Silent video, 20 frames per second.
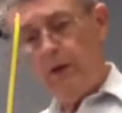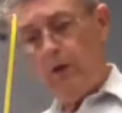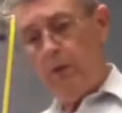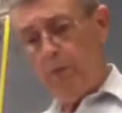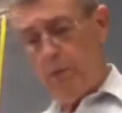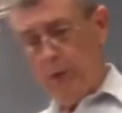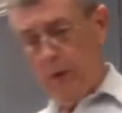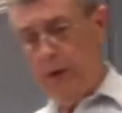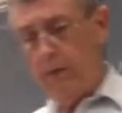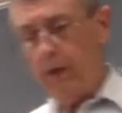you're
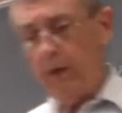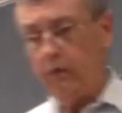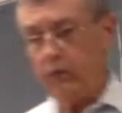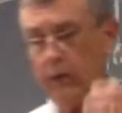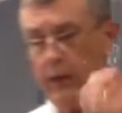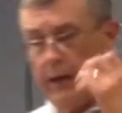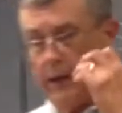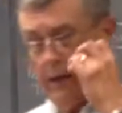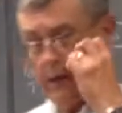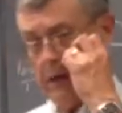pretty much
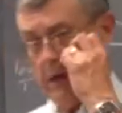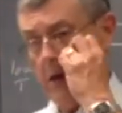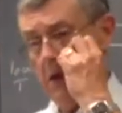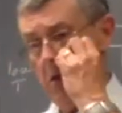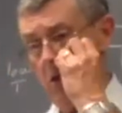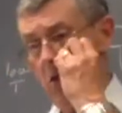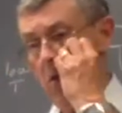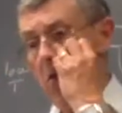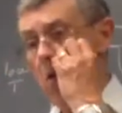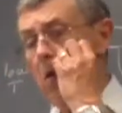ready to go.
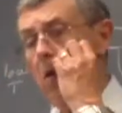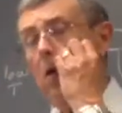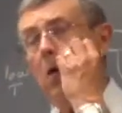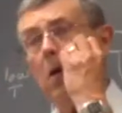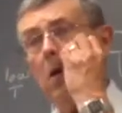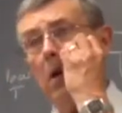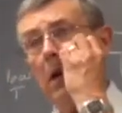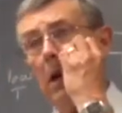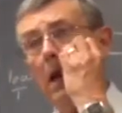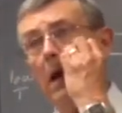
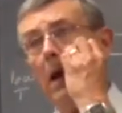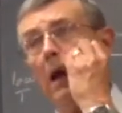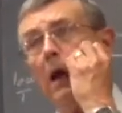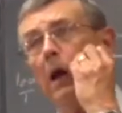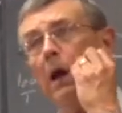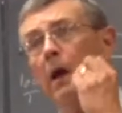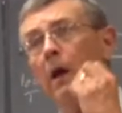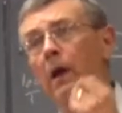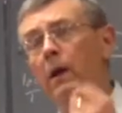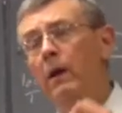Okay.
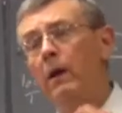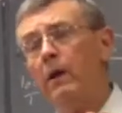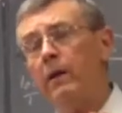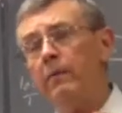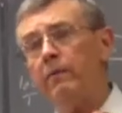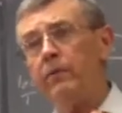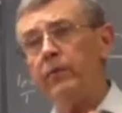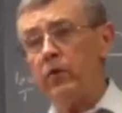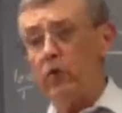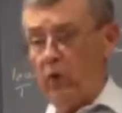
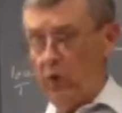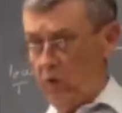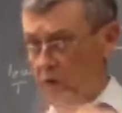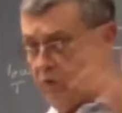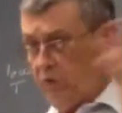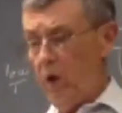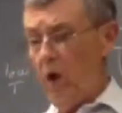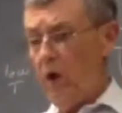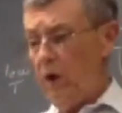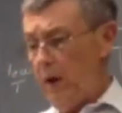So to
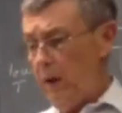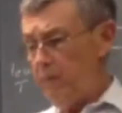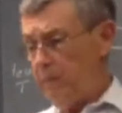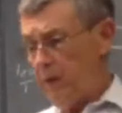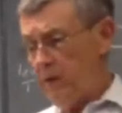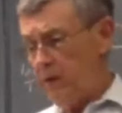start up the